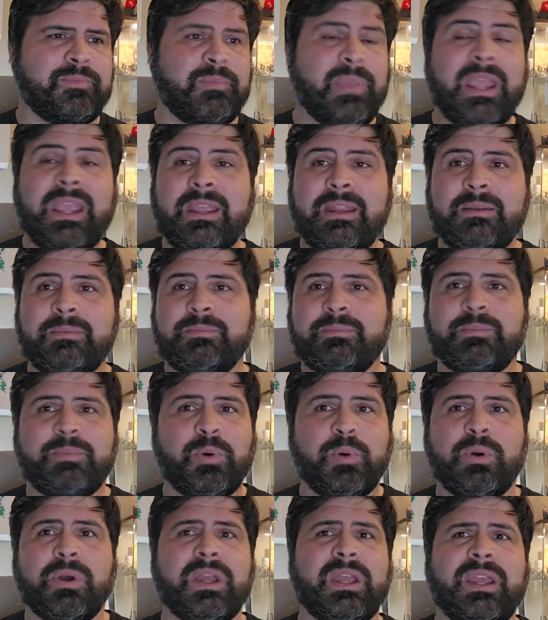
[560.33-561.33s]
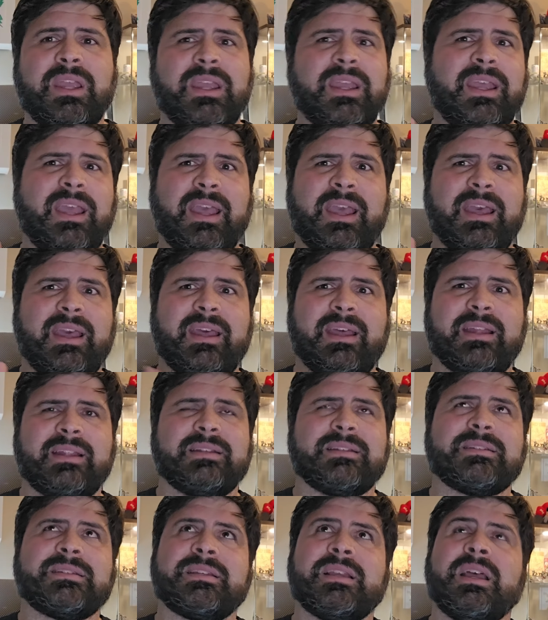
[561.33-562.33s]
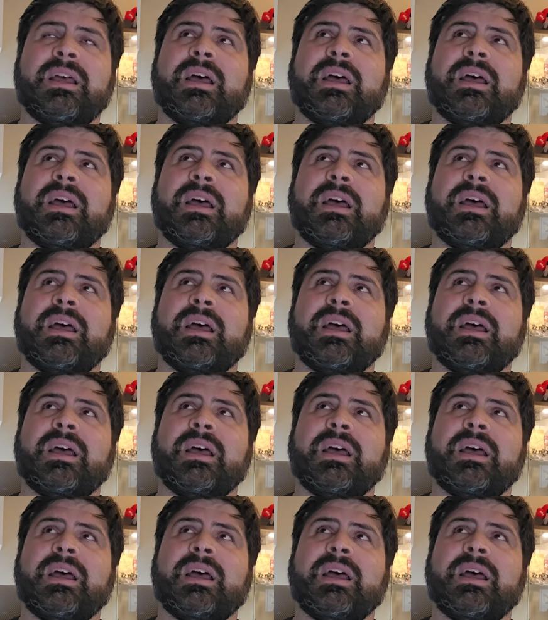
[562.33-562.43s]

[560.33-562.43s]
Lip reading: Pain Boy, and